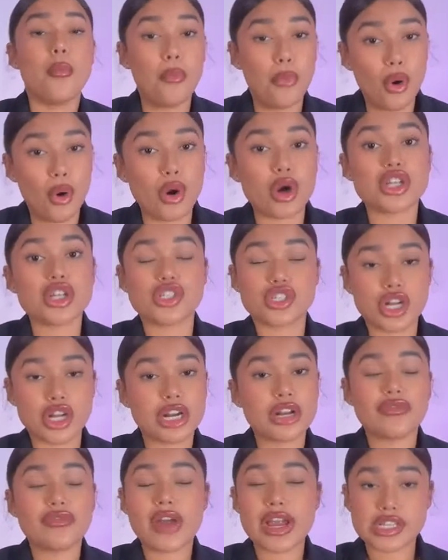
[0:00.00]
board
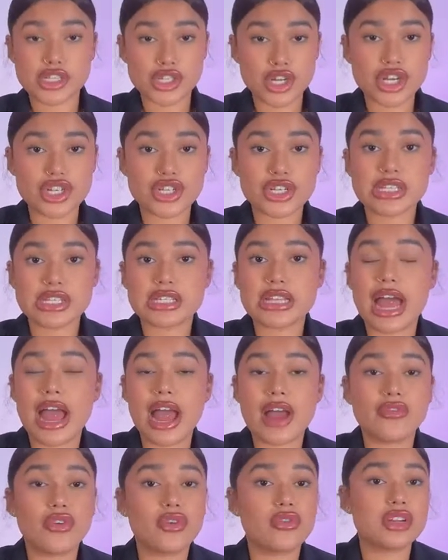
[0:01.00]
certified surgeons
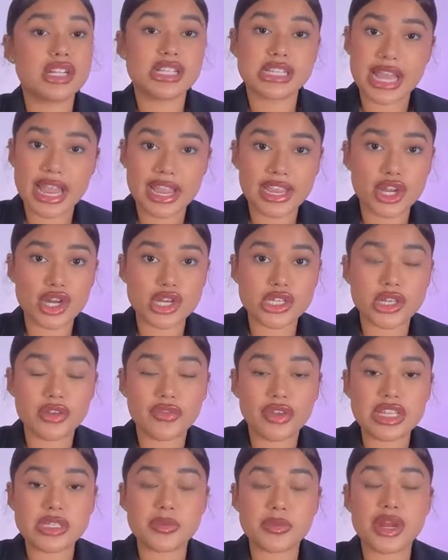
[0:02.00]
that have over 10 years
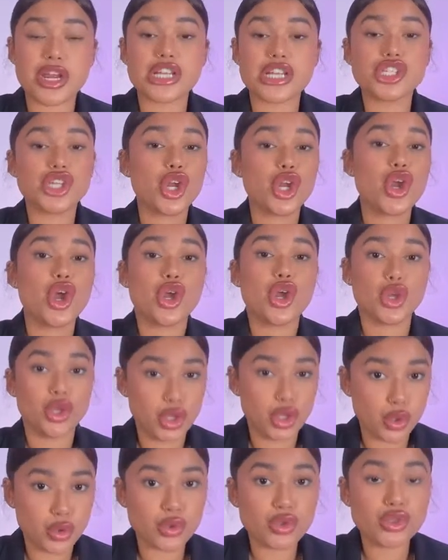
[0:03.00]
of experience
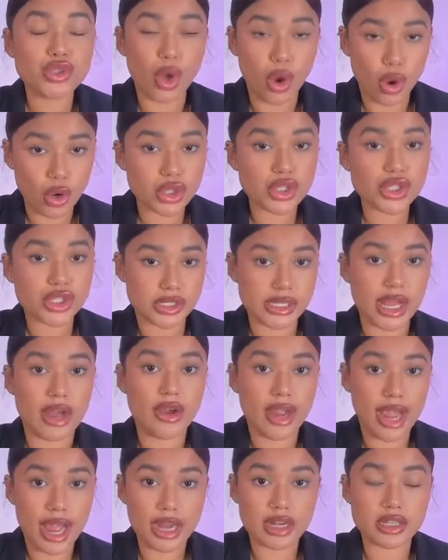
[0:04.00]
use
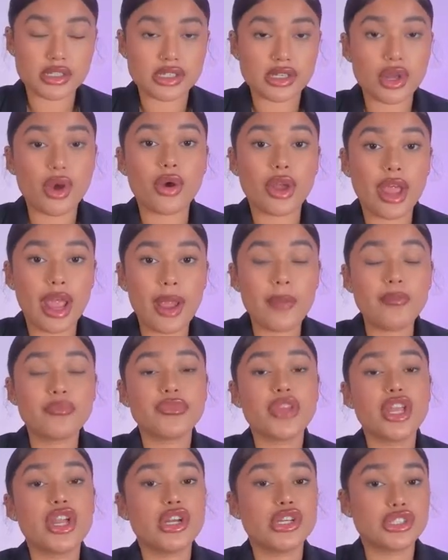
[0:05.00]
ultrasound guidance,
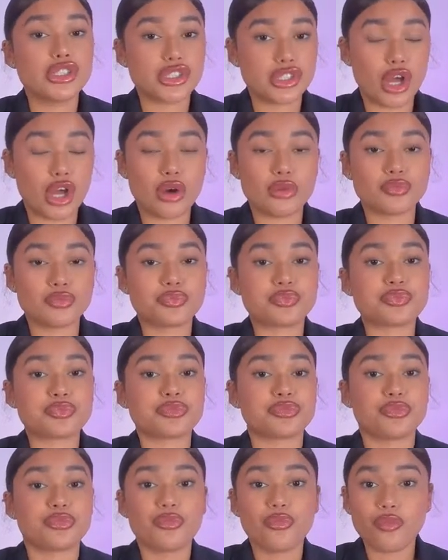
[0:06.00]
okay? So
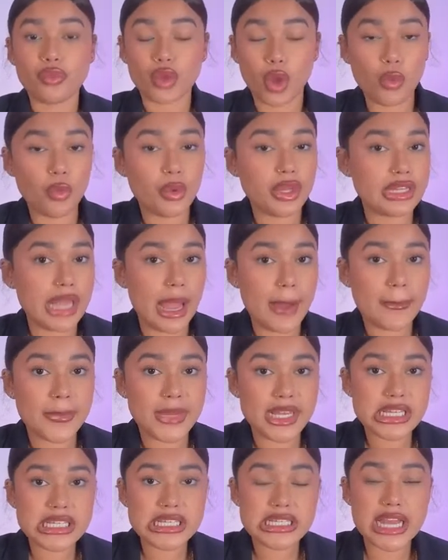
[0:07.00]
with
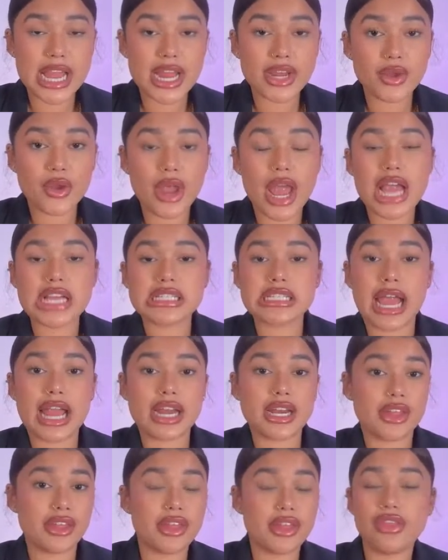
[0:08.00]
that being said, you guys,
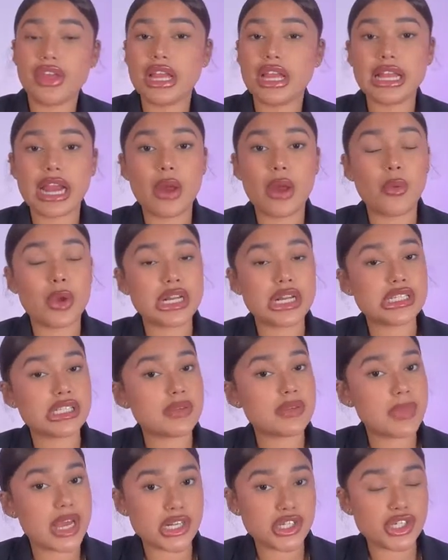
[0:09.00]
another thing that I wanted
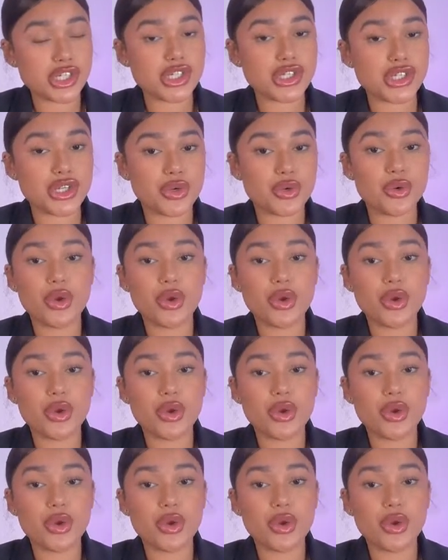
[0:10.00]
to mention to